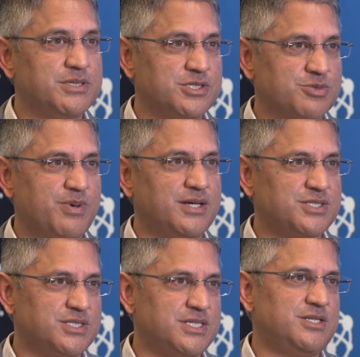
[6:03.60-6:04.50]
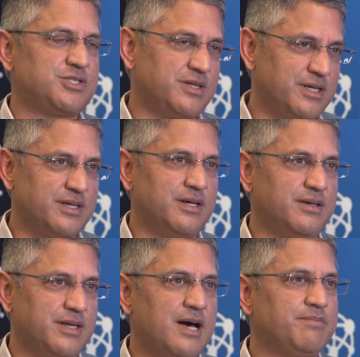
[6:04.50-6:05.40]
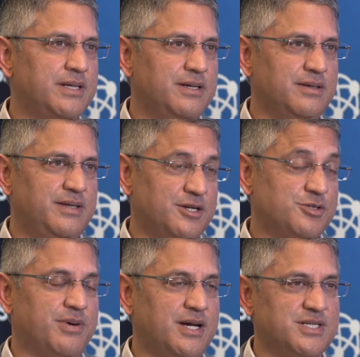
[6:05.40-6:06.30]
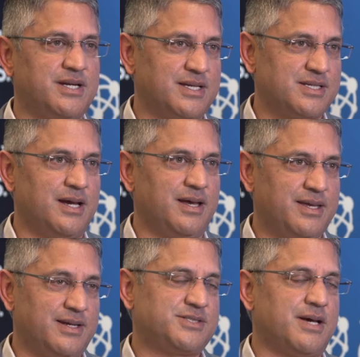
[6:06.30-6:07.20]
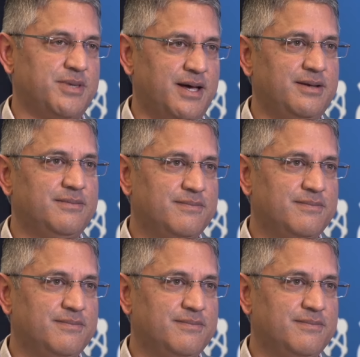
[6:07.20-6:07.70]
business processes, so that the company, the enterprise can accept that.